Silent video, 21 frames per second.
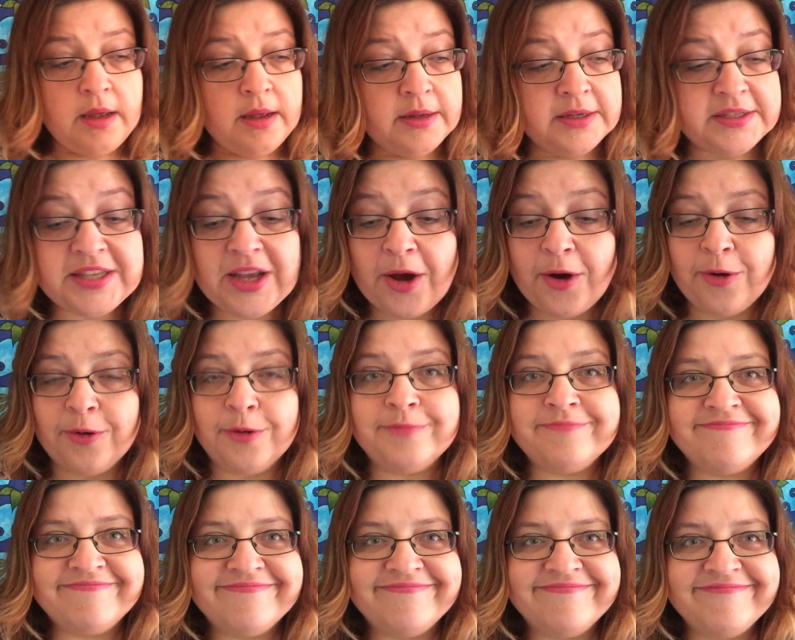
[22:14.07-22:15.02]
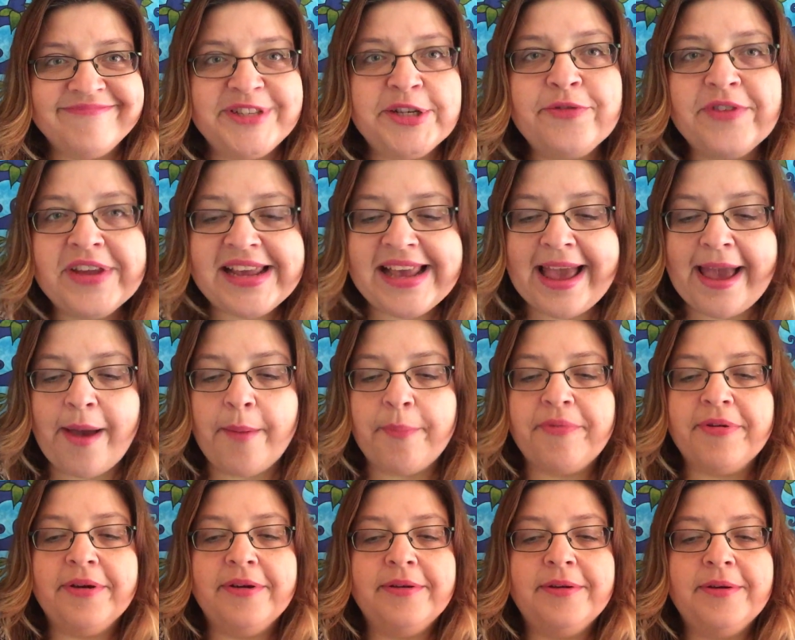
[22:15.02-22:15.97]
So, to
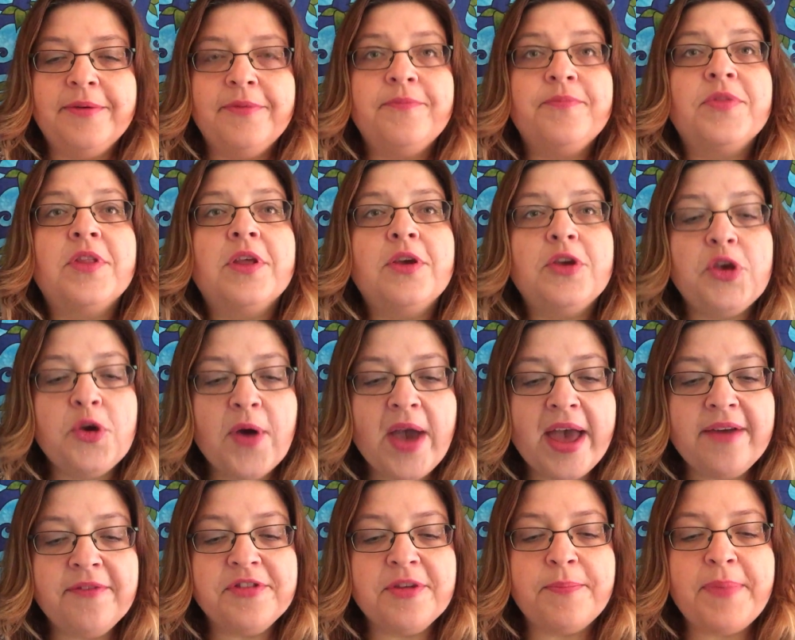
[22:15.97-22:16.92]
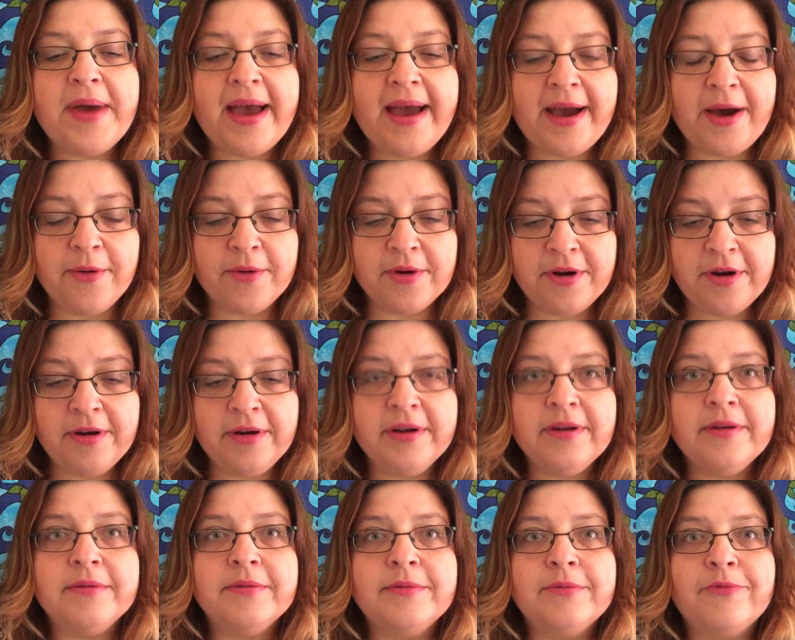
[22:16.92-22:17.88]
recap, you have the power,
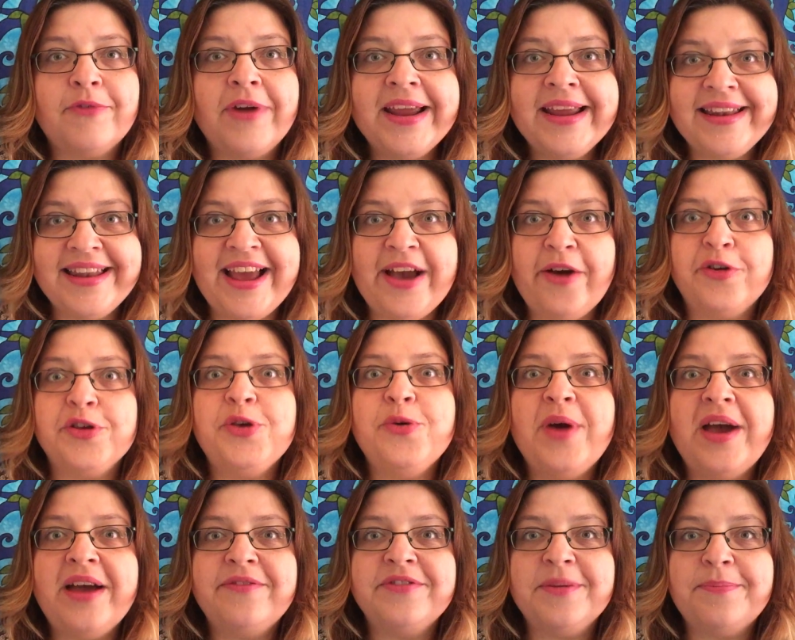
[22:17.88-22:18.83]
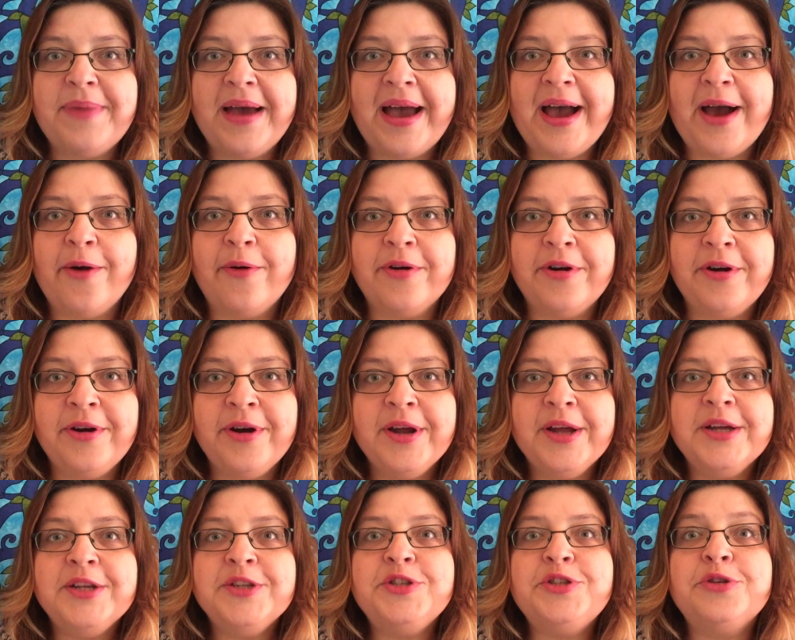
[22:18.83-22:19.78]
right now, you have the power
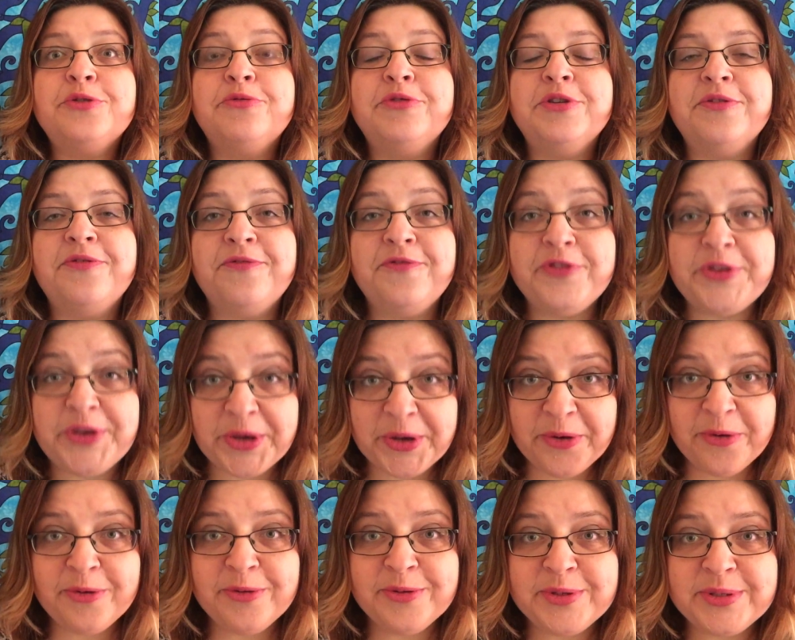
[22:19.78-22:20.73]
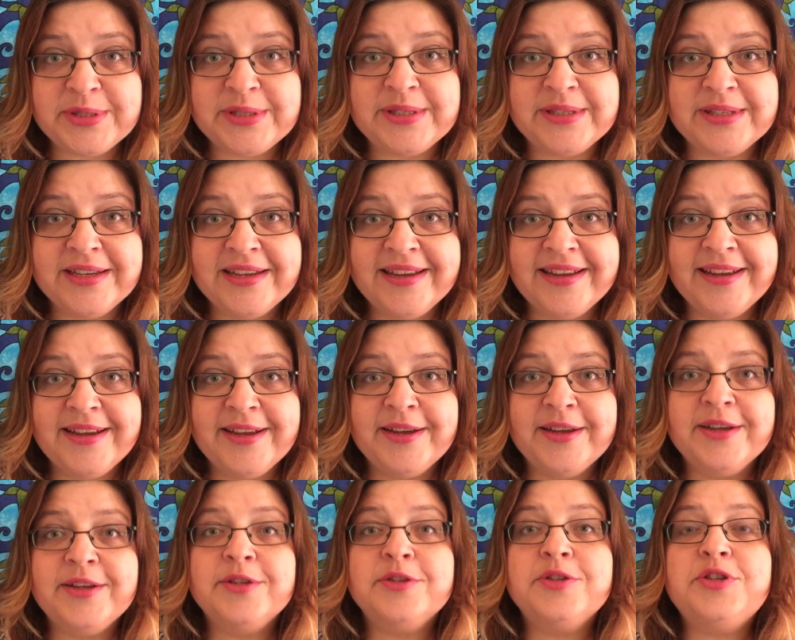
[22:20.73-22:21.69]
to refuse
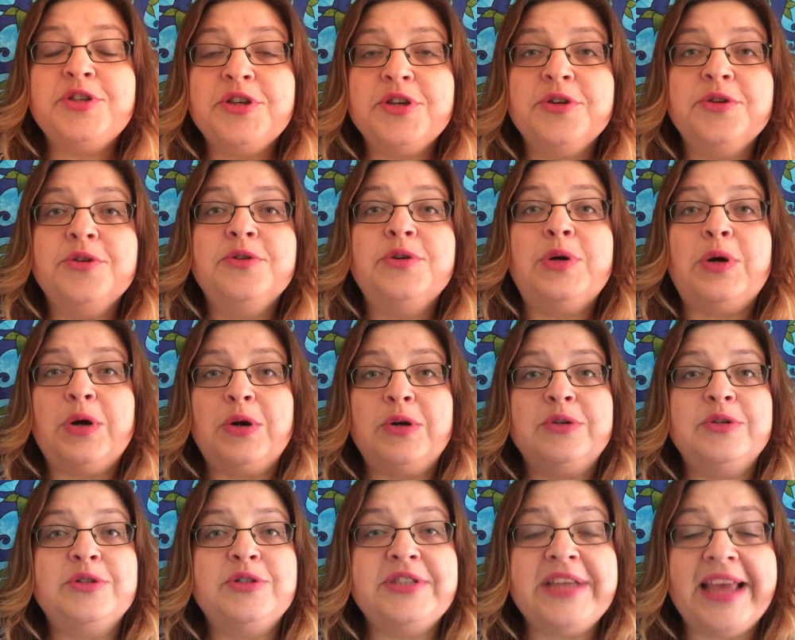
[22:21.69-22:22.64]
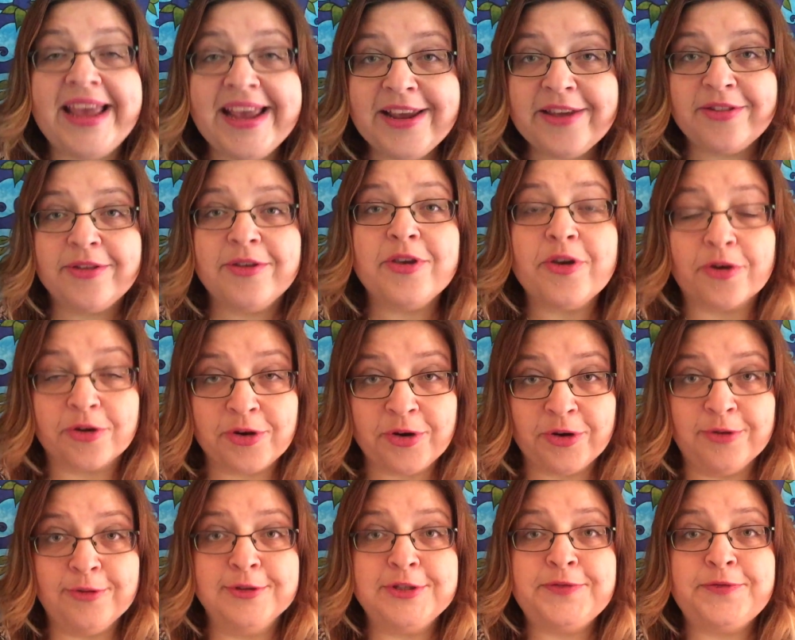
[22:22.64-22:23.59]
to take your
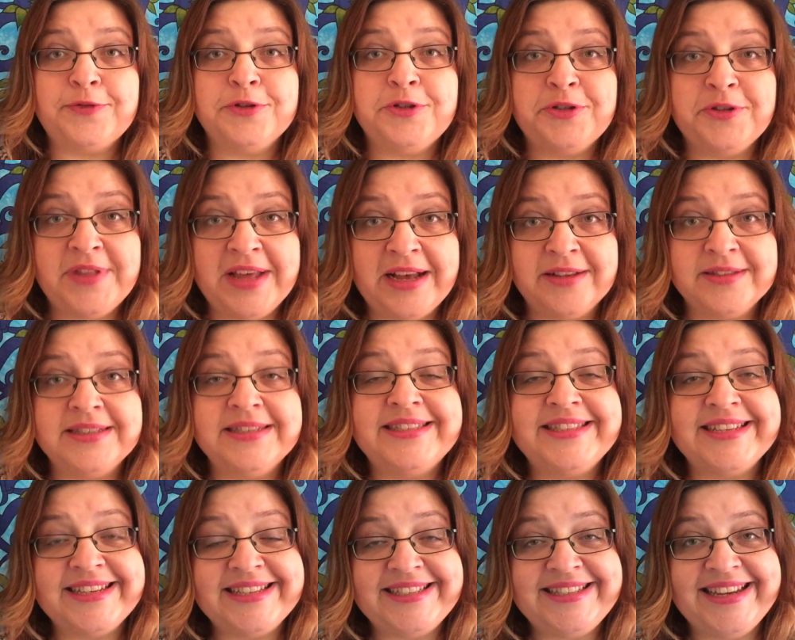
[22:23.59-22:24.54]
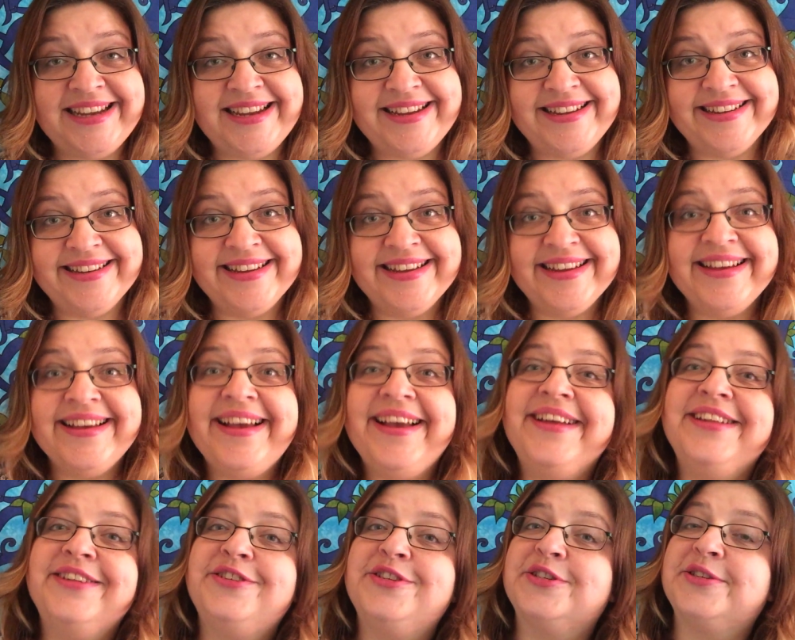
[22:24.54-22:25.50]
goals for 2016
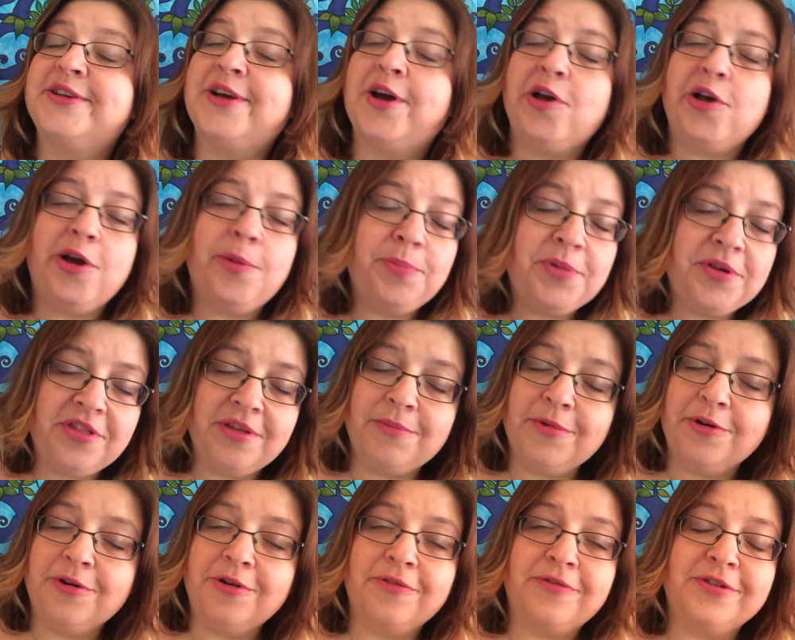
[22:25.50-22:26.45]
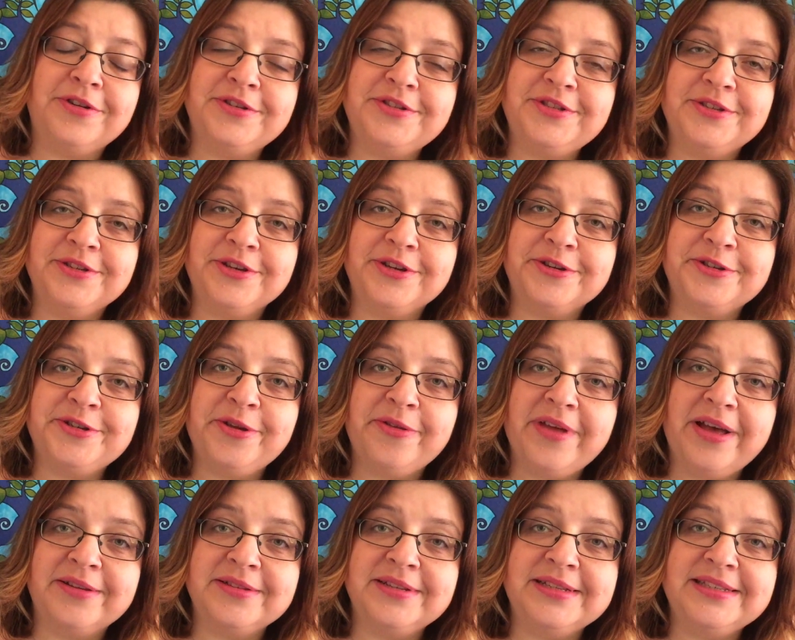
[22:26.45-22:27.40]
and just copy them over to your
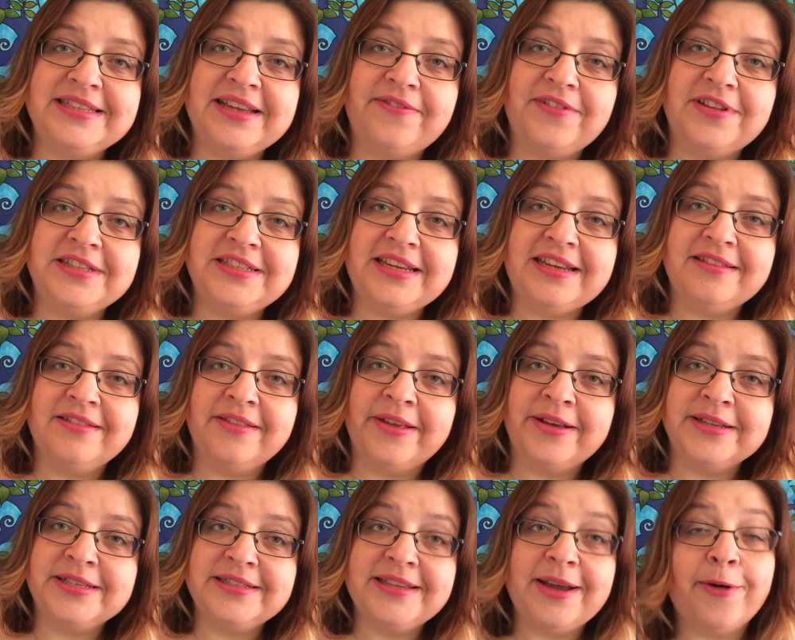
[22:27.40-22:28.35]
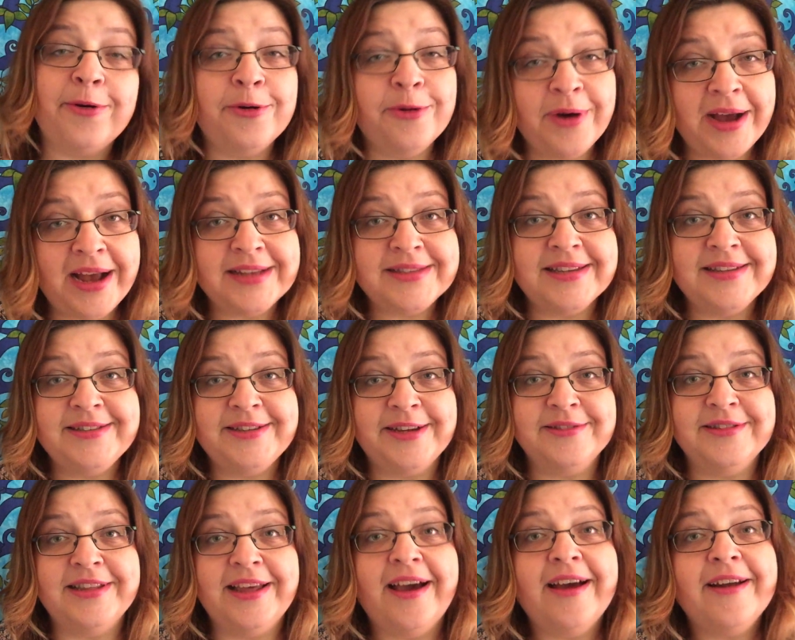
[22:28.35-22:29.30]
2017 list. Now, who hasn't
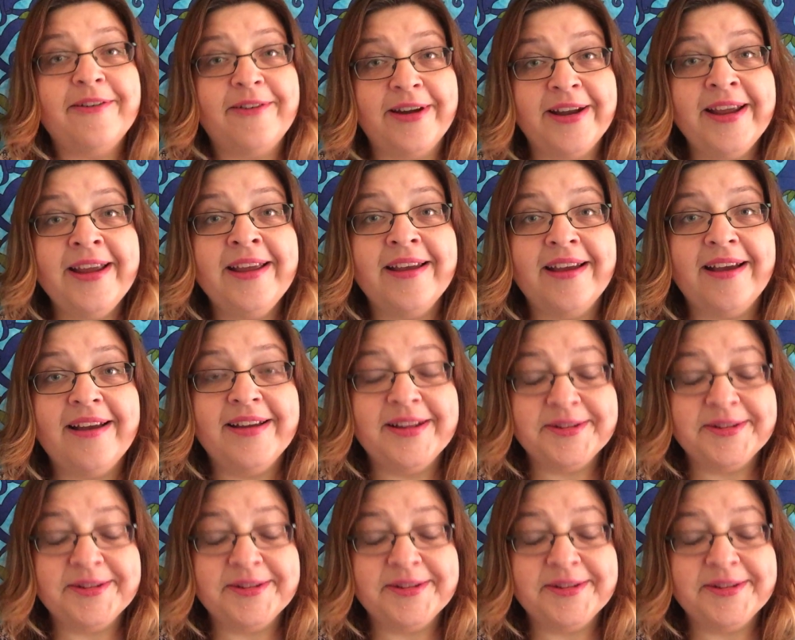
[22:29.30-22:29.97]
done that, right?